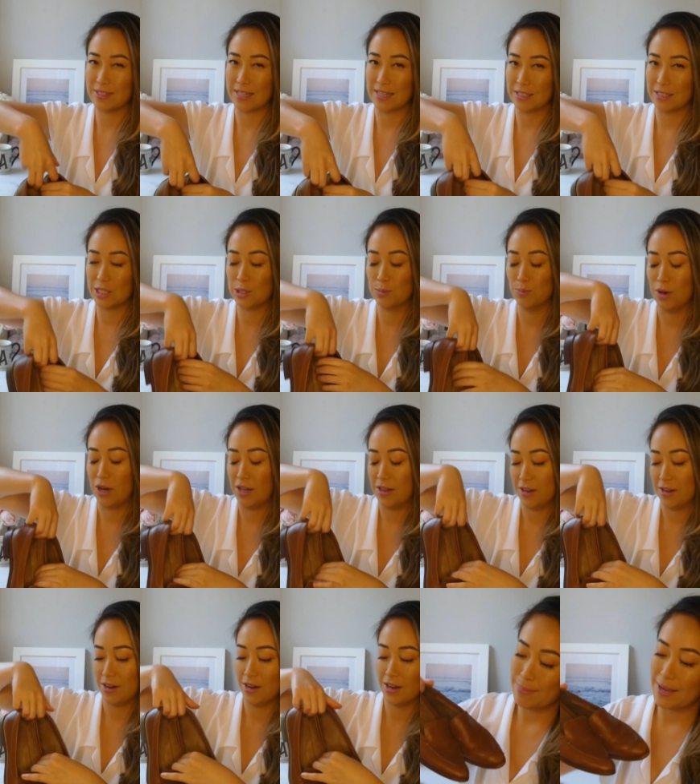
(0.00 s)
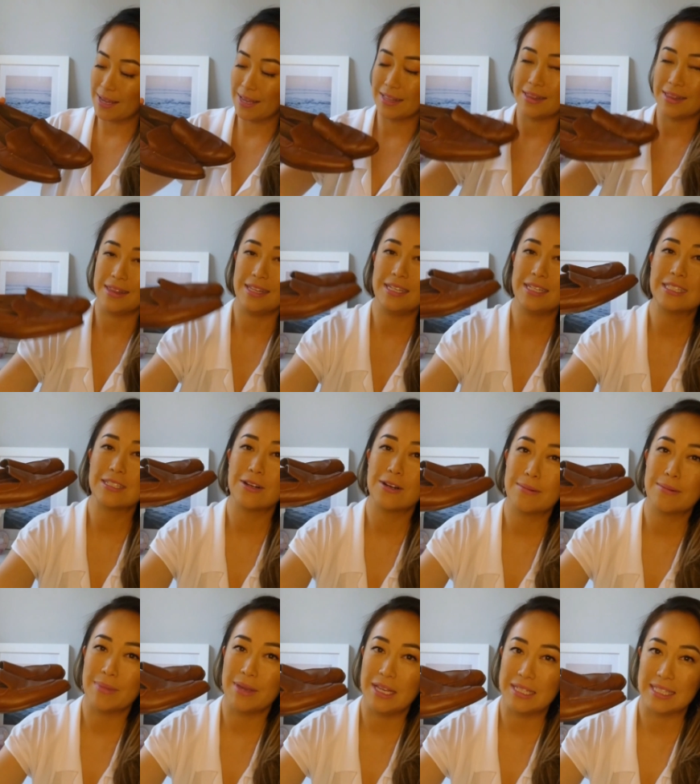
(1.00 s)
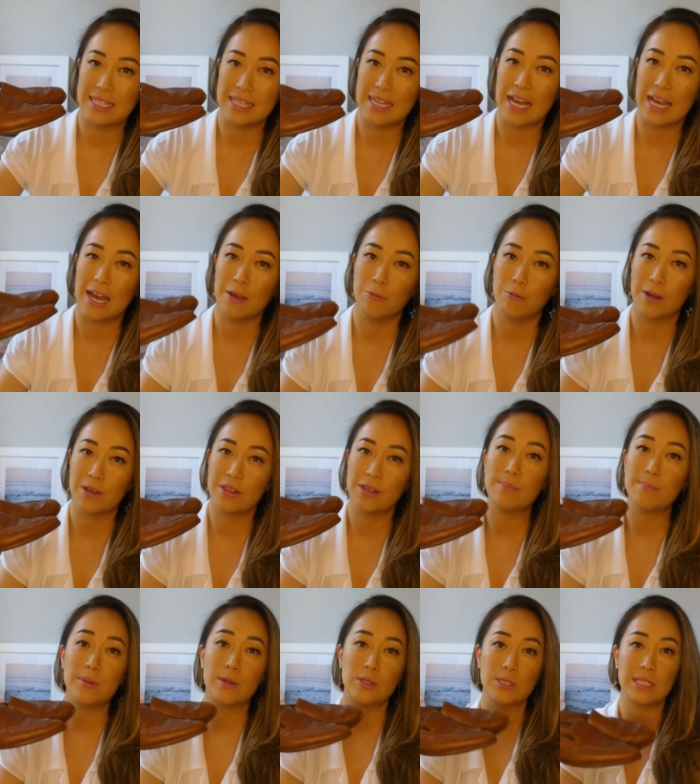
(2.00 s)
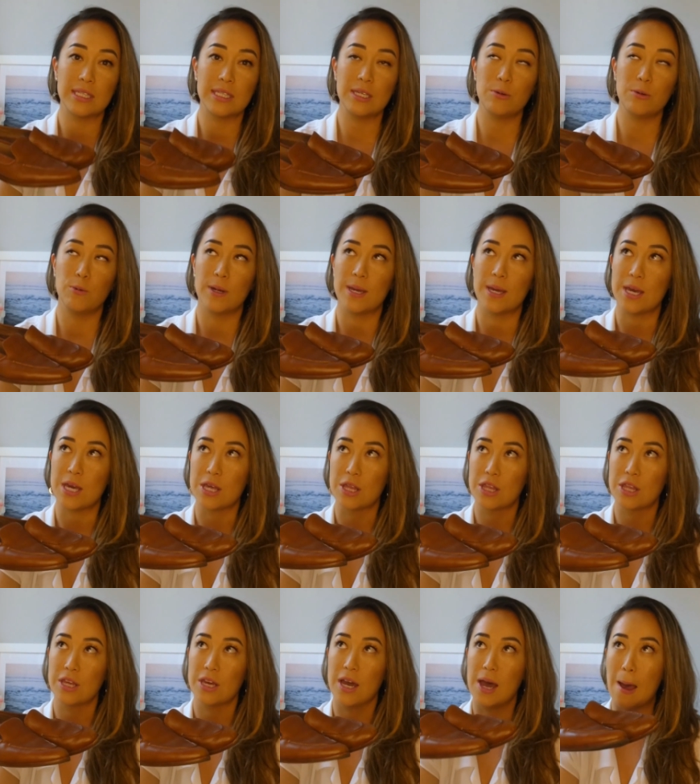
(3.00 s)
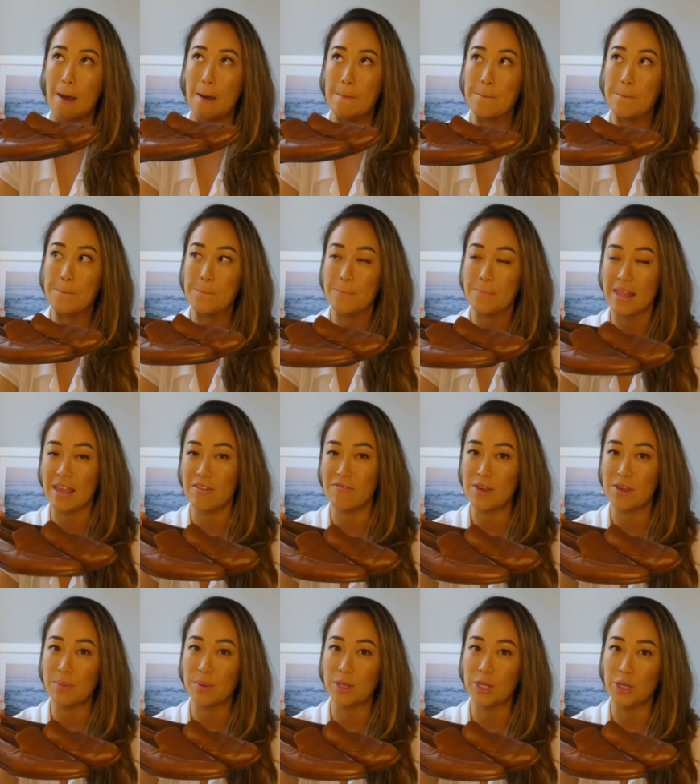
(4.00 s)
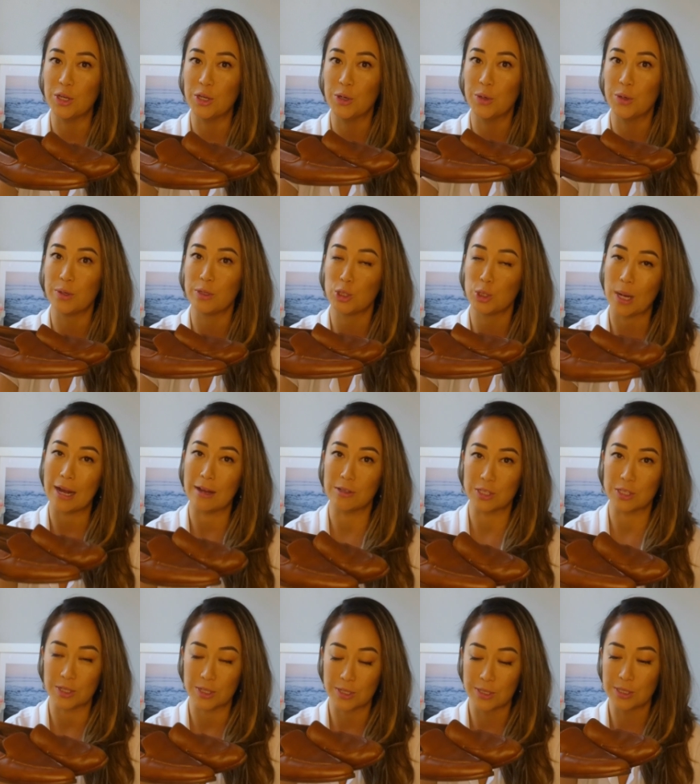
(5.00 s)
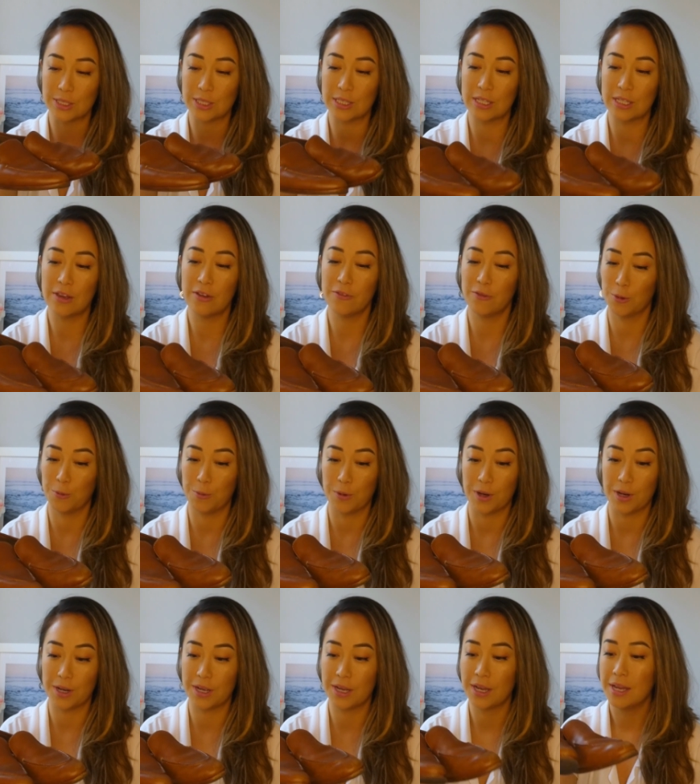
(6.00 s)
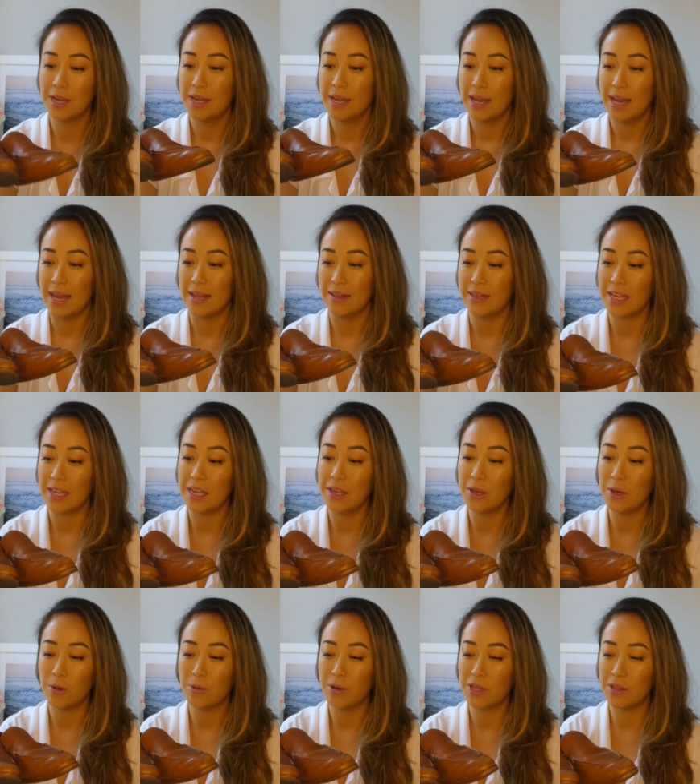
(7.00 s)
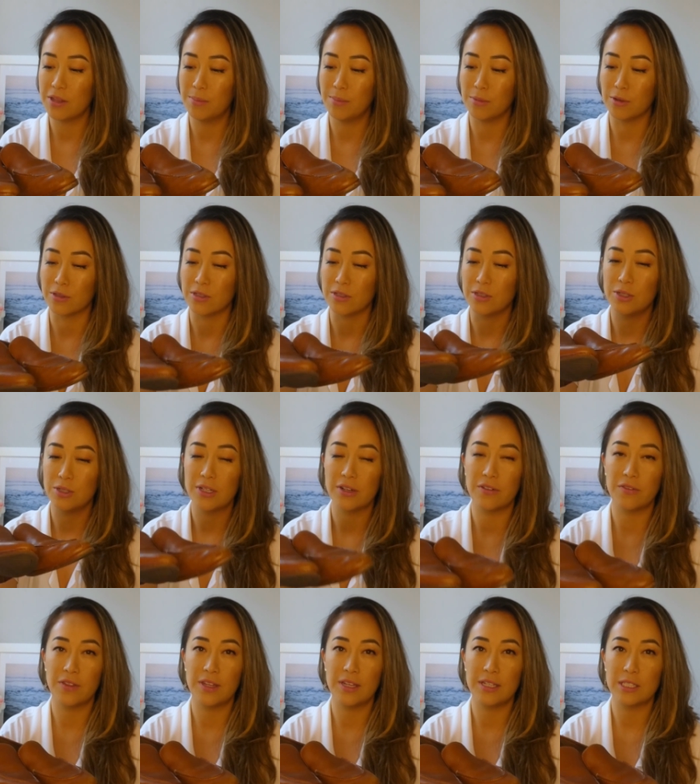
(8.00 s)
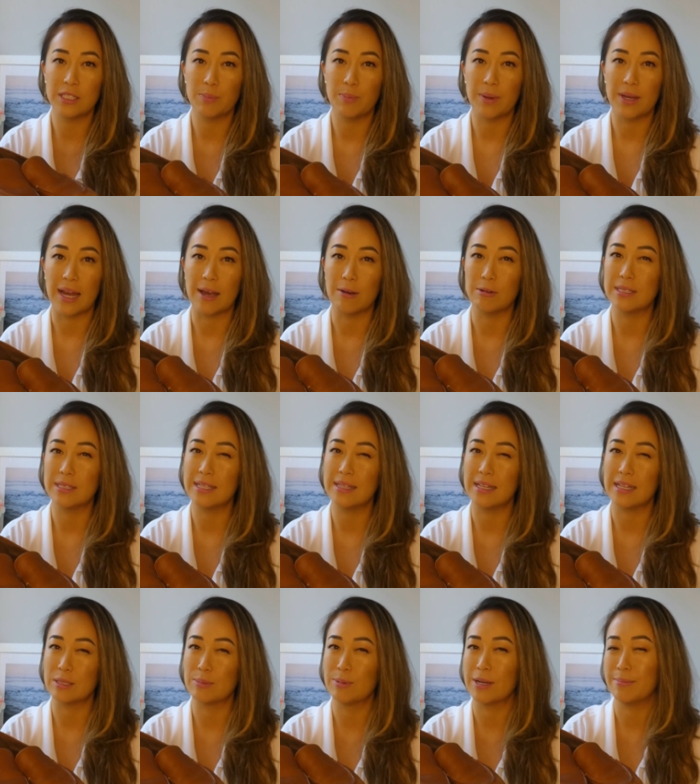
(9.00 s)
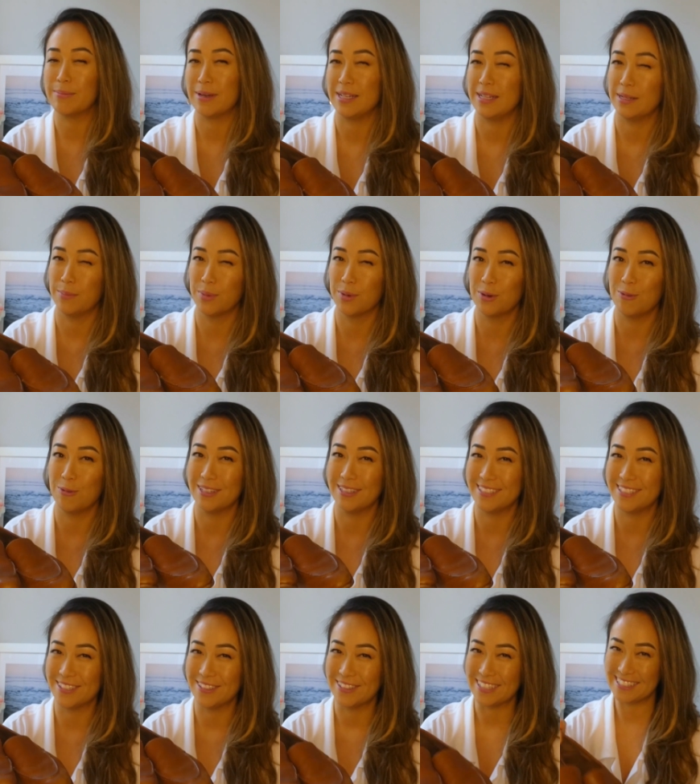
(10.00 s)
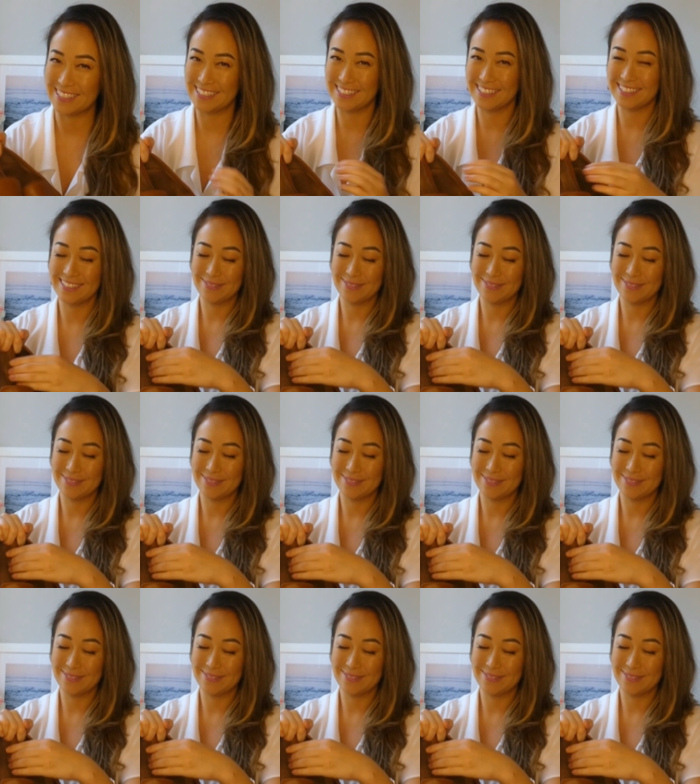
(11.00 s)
size smaller. But these are amazing. I wear them mostly with um, navy blue trousers for work. And they can go with a multitude of things, but I would say that's probably my number one choice.